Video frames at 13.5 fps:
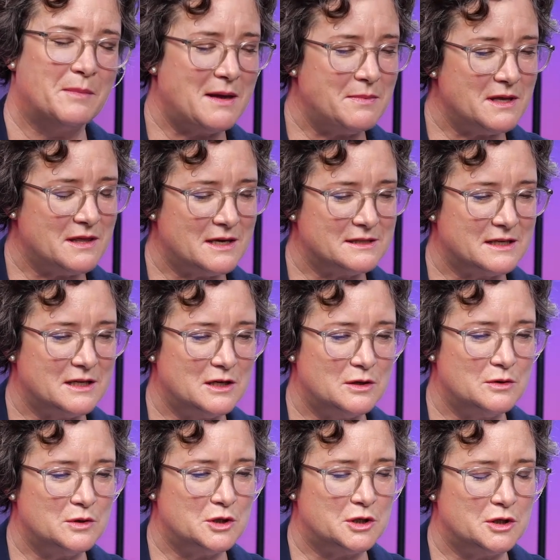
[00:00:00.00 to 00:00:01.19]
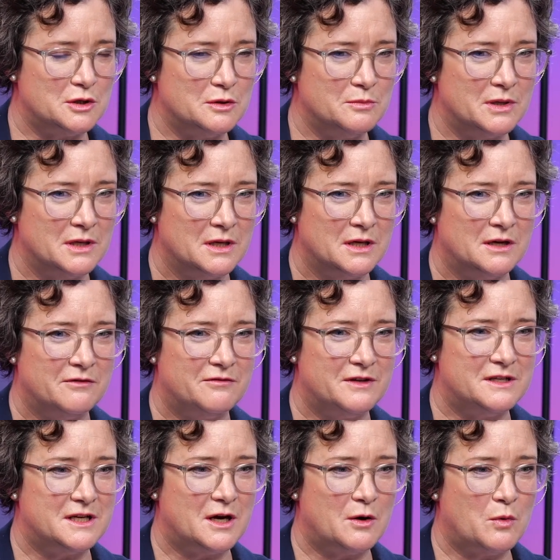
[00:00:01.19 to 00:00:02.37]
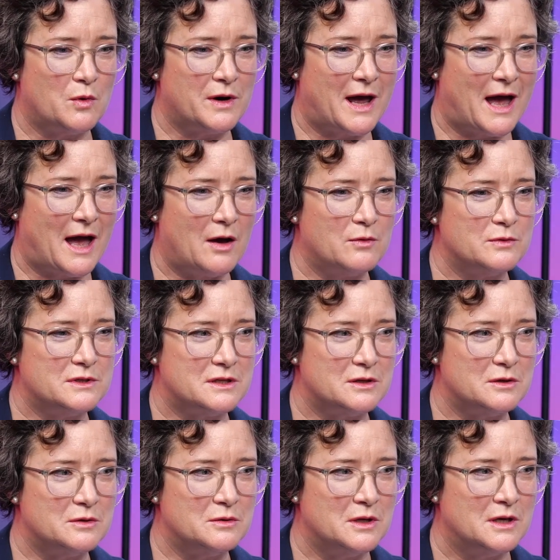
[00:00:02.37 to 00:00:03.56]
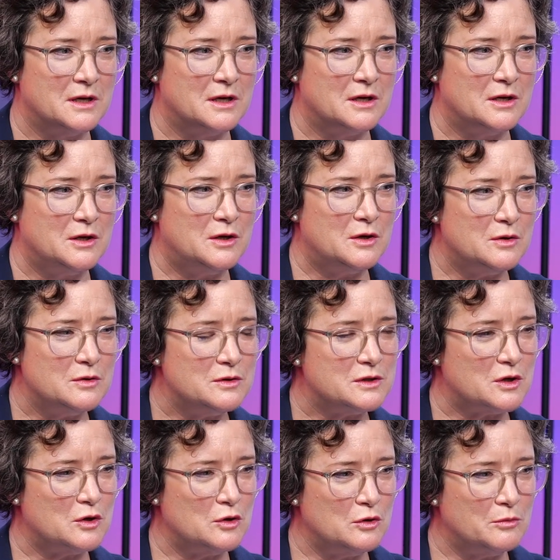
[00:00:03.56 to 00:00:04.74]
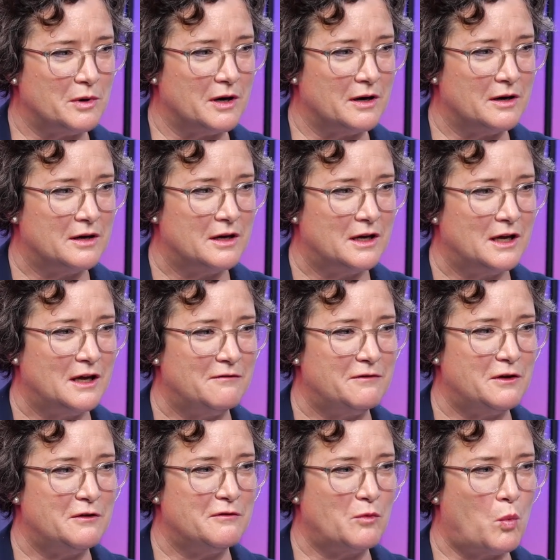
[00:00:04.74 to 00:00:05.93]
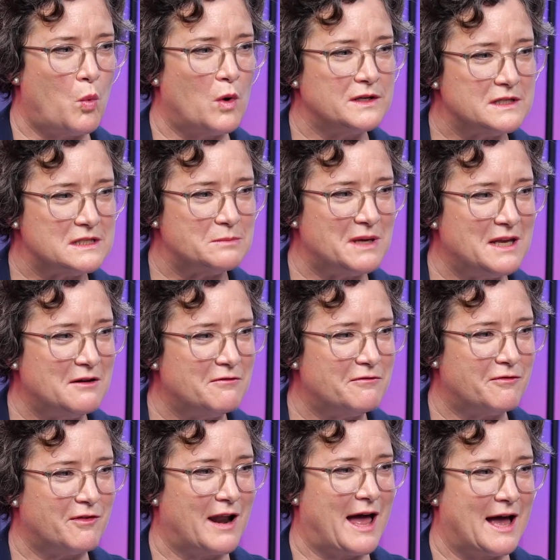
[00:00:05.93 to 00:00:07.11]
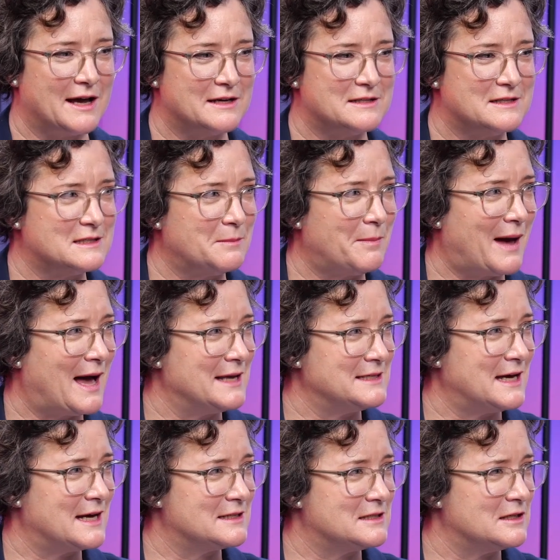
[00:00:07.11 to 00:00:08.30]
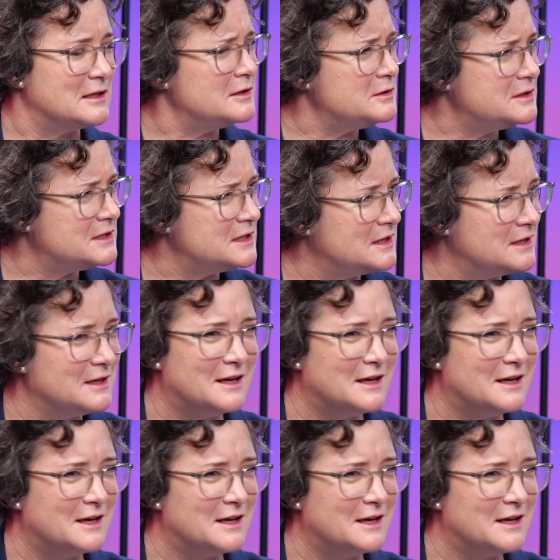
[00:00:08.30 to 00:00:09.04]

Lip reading: Maybe there's a YouTube video on how to use Uber if you've once been flagged as a bad actor, Lucian.